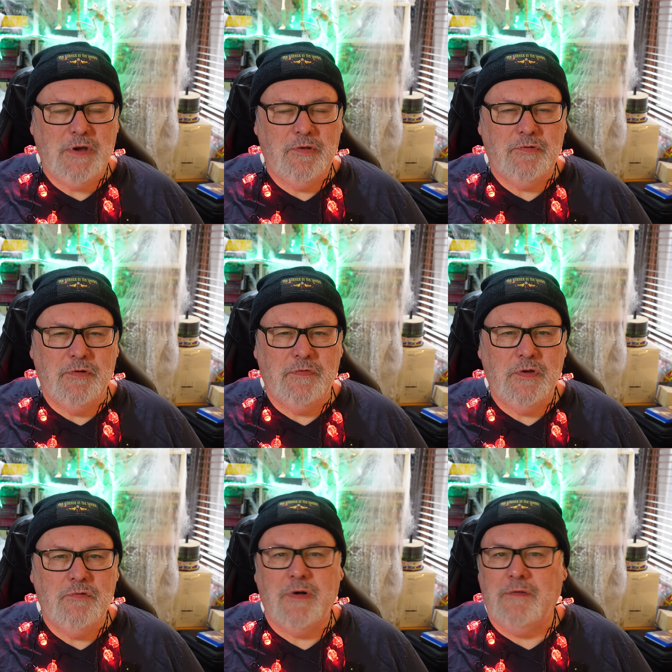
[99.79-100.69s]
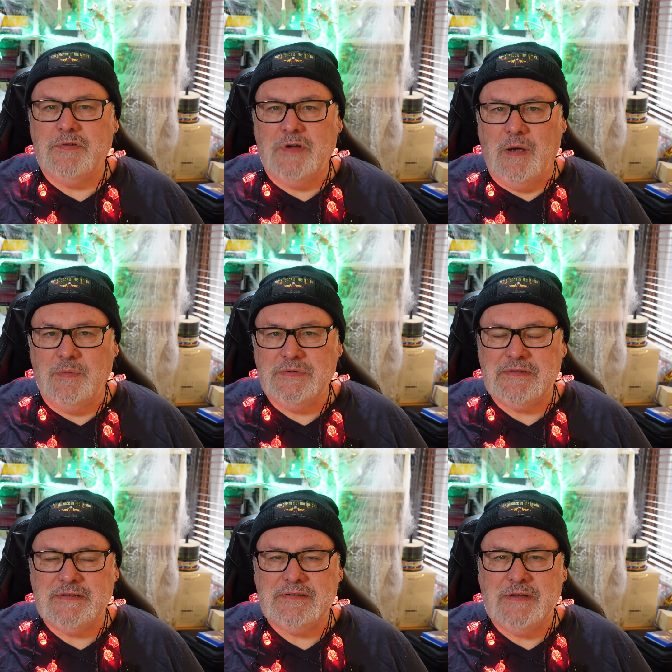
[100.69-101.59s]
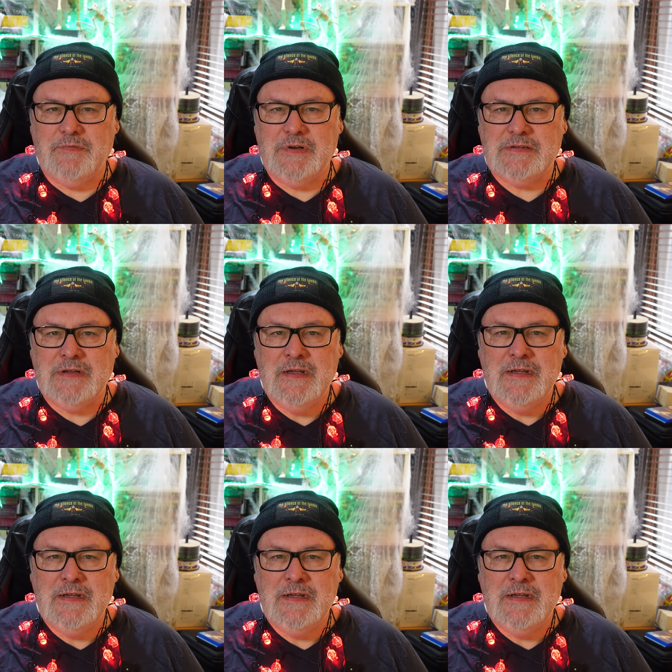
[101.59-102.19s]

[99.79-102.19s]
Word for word: going through a few rough times in the 70s.